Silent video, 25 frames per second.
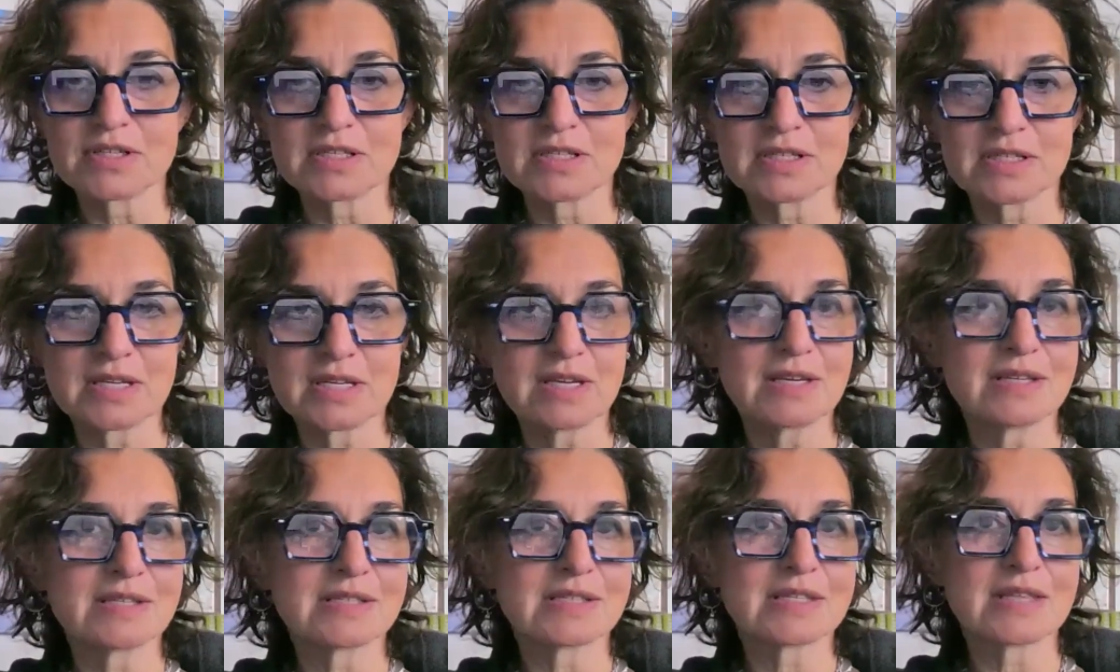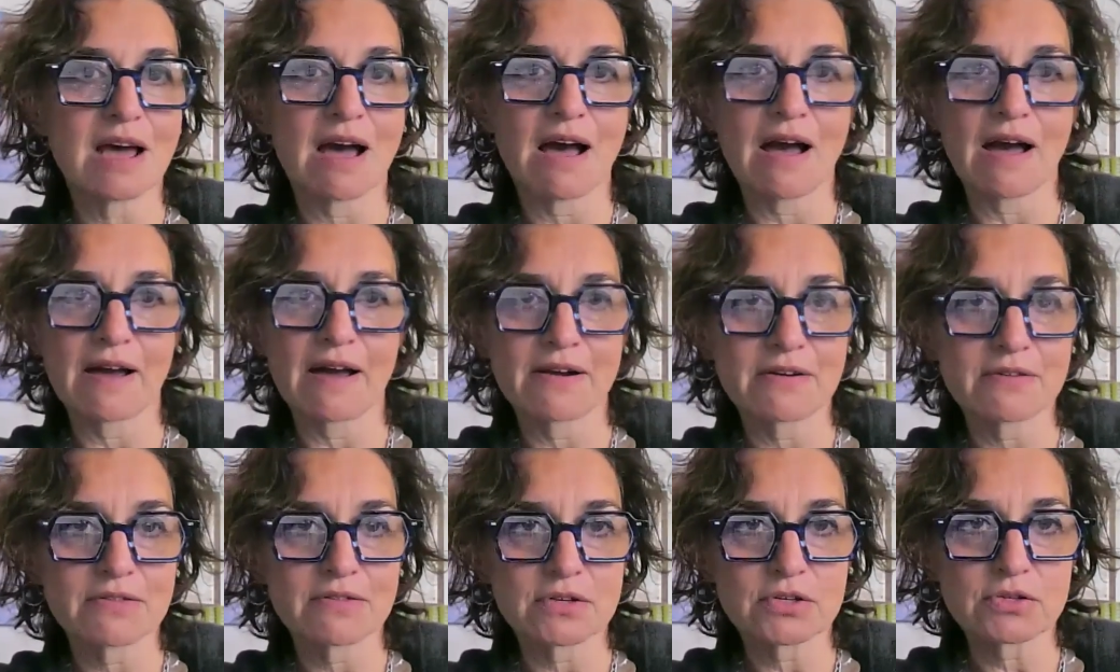the disease, the
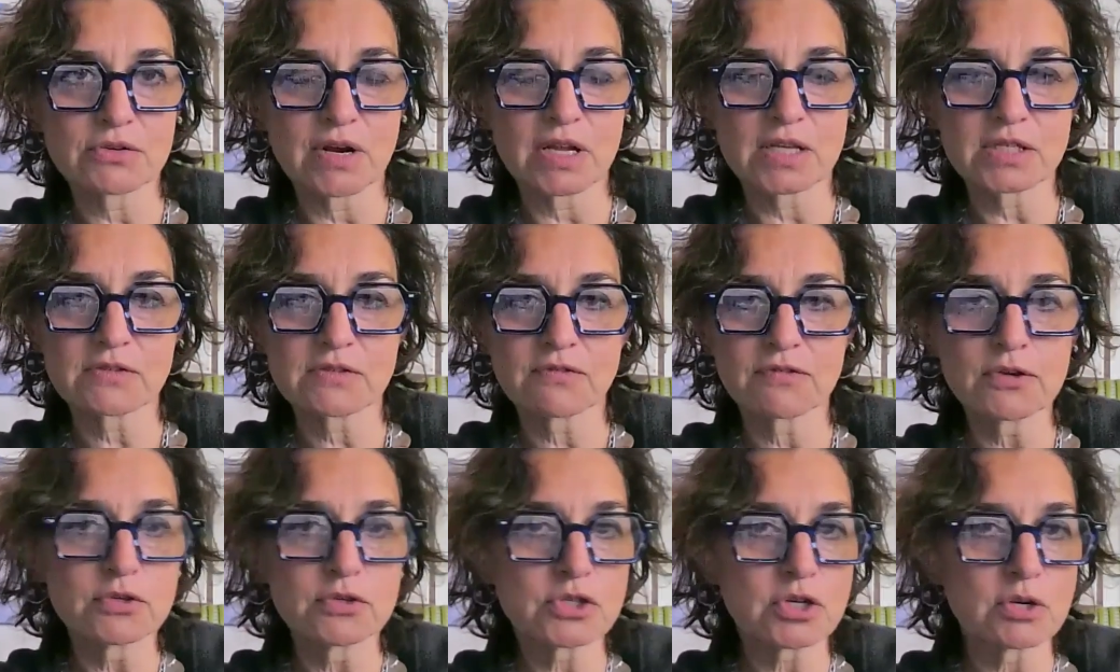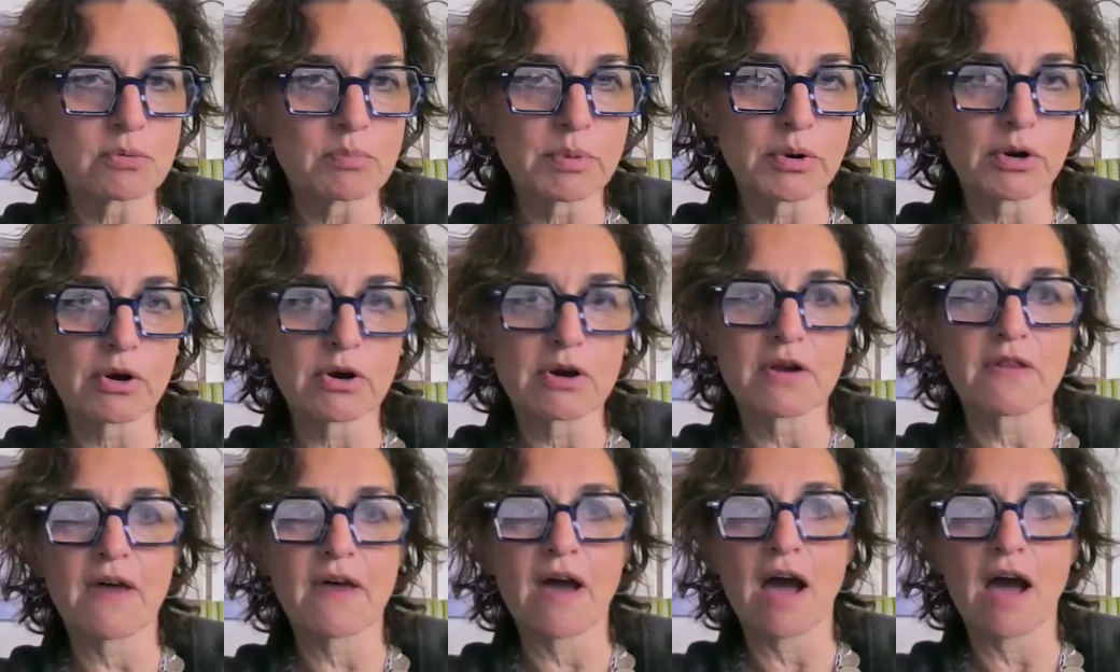higher the transfusion burden,